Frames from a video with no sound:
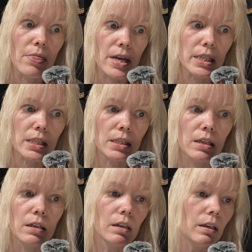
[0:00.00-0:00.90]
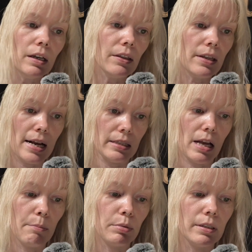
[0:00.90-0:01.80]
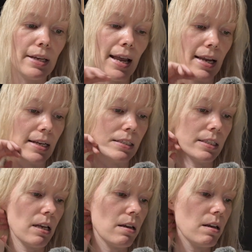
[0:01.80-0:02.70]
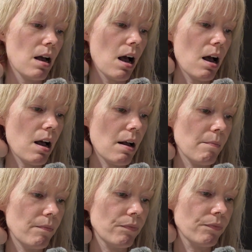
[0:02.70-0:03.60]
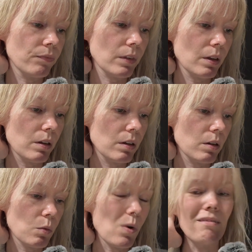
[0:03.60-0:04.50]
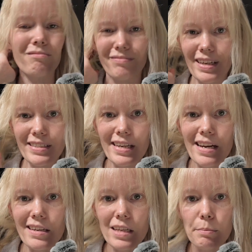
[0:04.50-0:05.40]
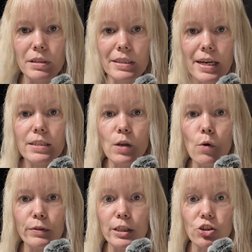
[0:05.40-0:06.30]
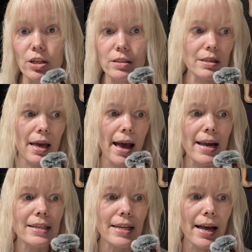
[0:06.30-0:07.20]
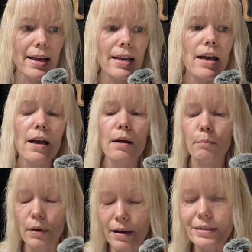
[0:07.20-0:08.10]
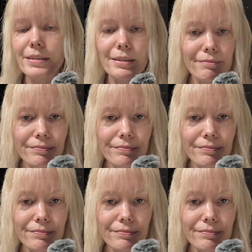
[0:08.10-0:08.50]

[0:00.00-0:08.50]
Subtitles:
this the next couple of days. Well, I say next couple of days, hopefully just a day, but